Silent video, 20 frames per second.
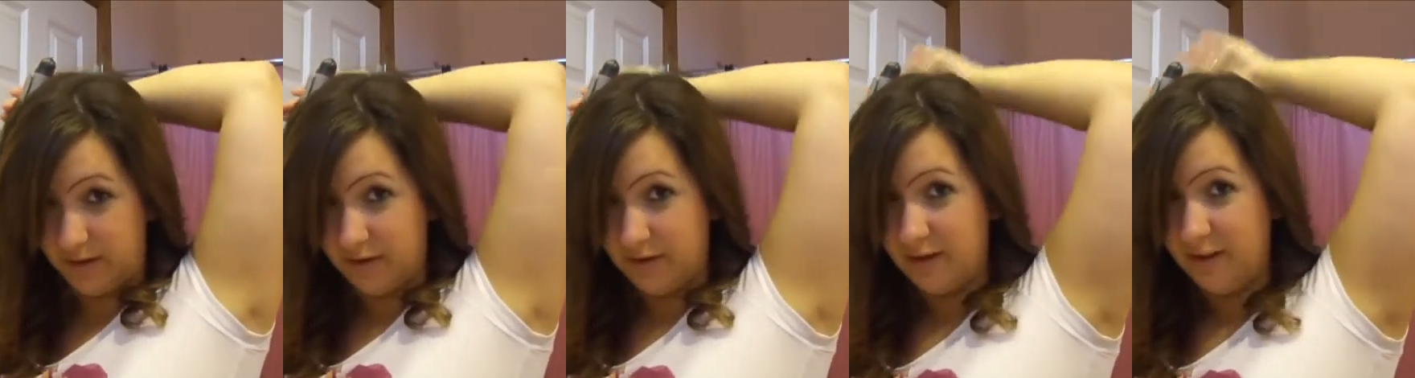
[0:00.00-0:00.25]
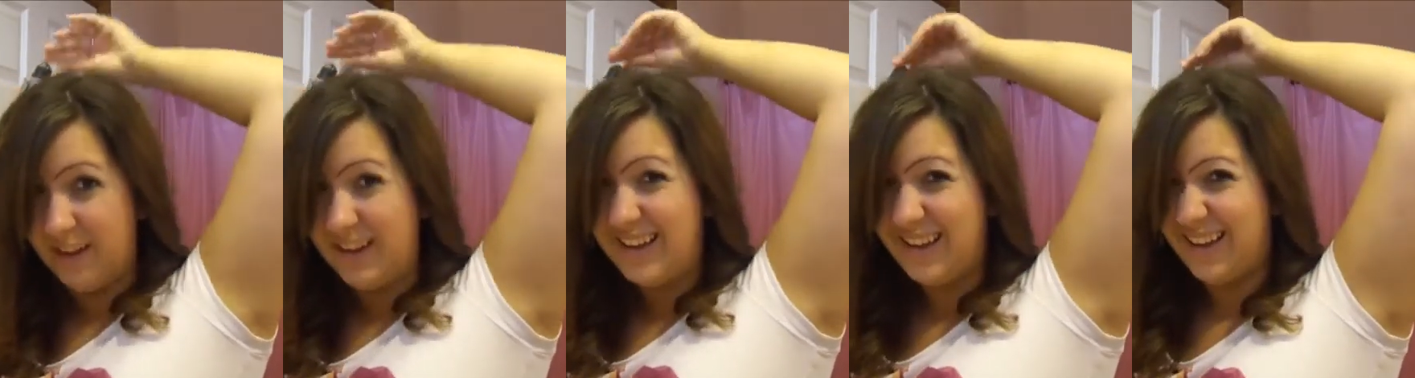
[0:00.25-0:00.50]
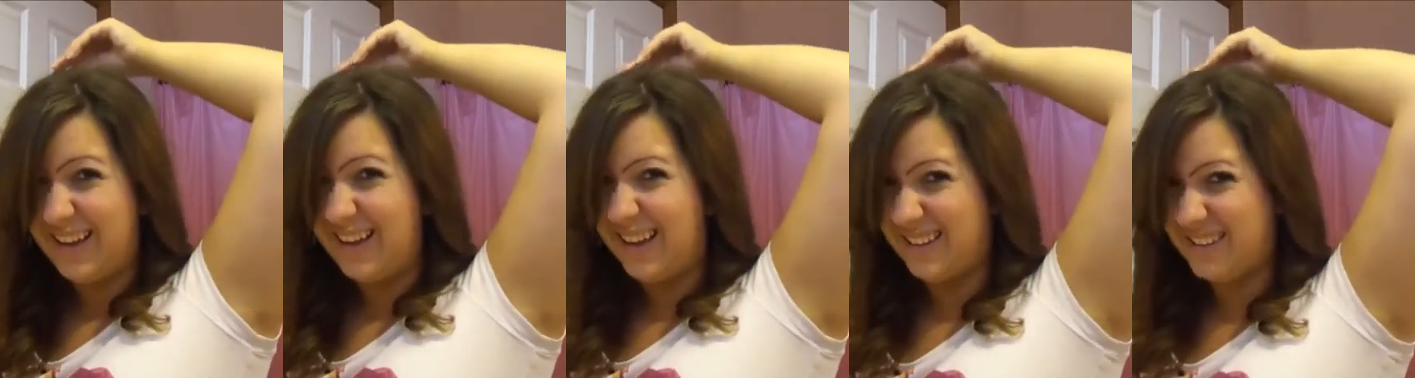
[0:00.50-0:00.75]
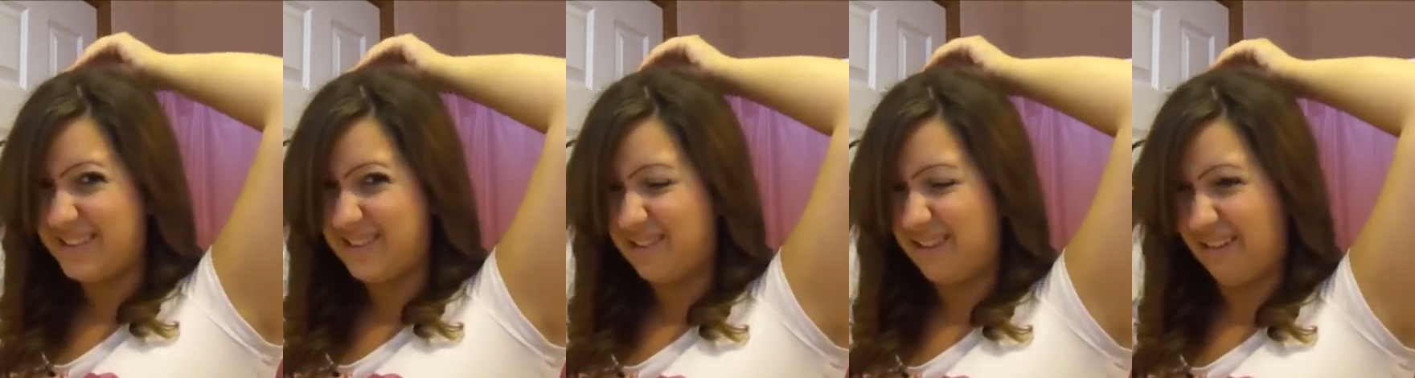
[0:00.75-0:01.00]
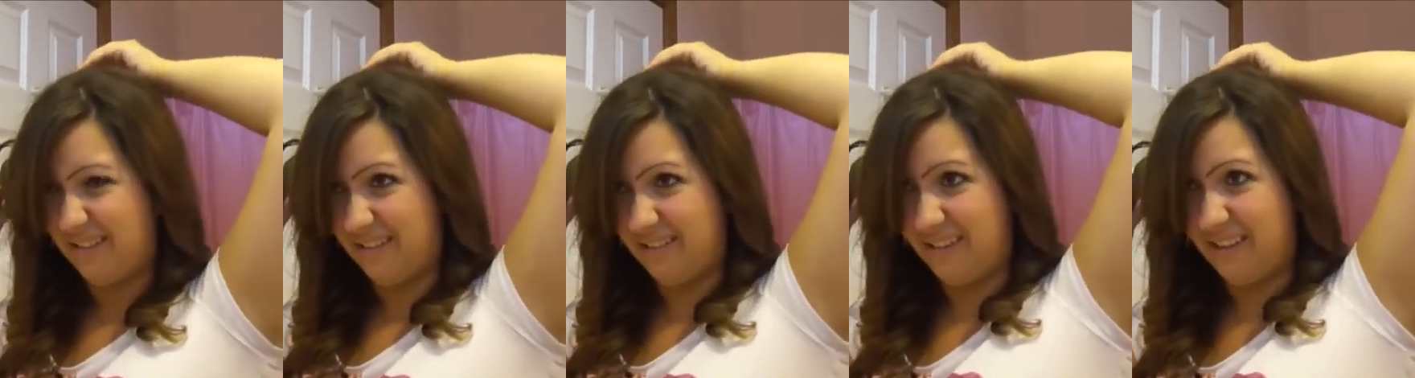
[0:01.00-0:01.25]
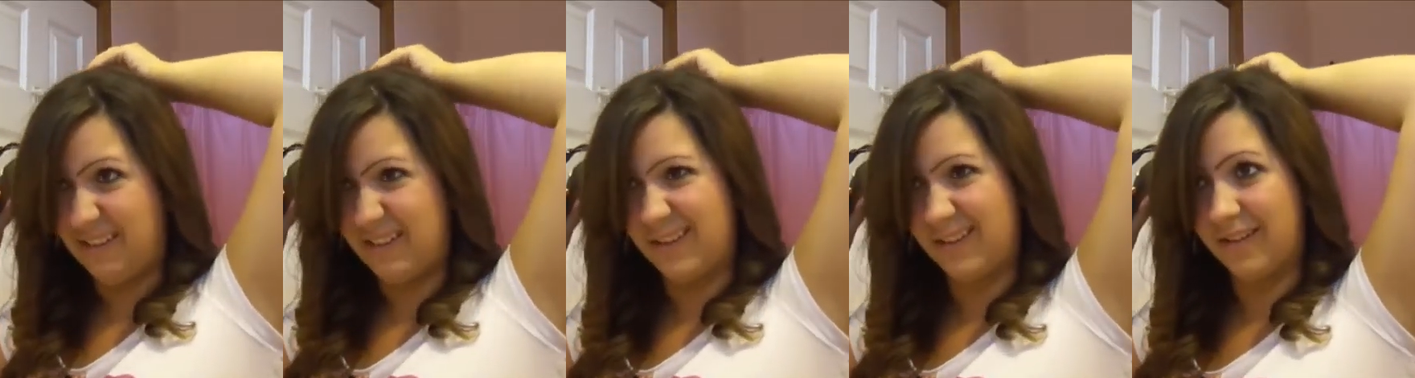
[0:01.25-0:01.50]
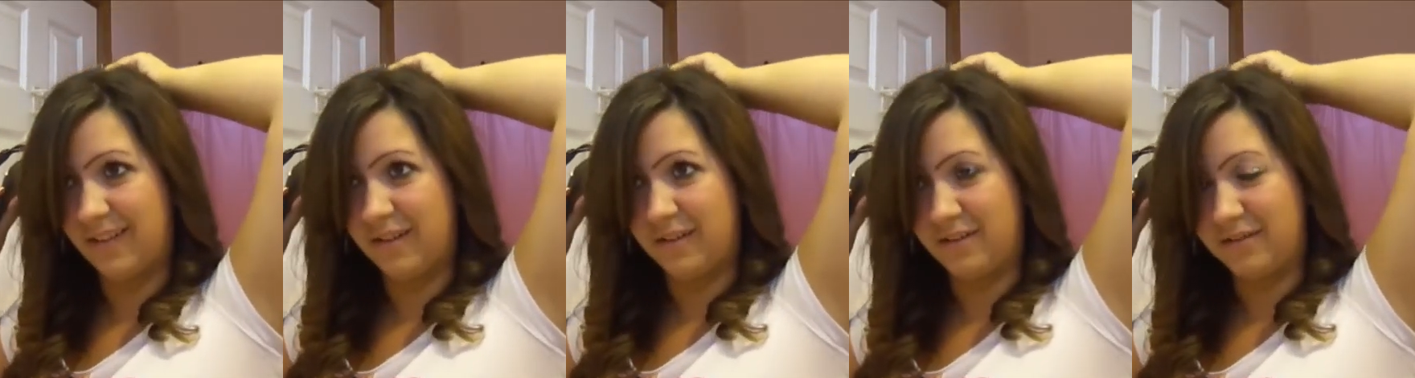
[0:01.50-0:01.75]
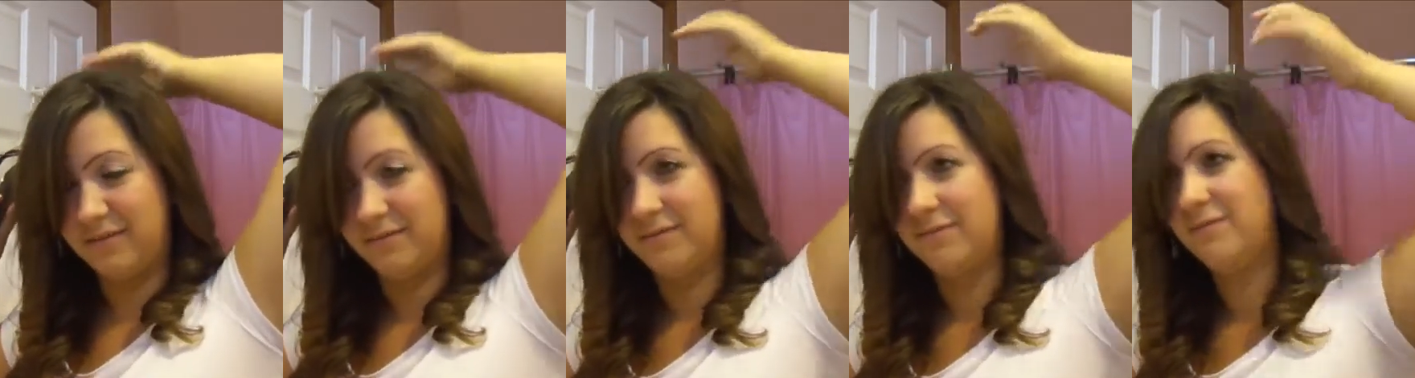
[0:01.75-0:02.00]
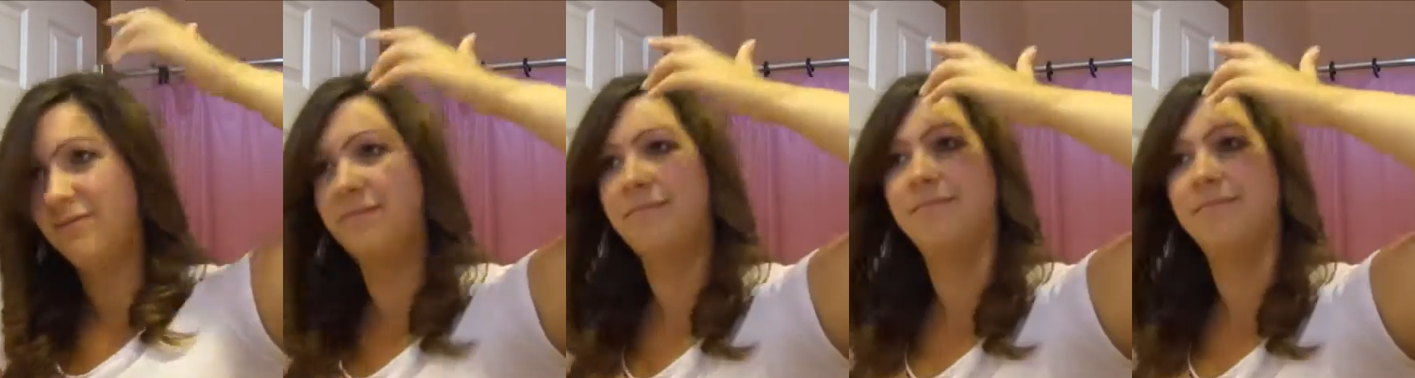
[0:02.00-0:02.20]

and I still kind of think they're a little,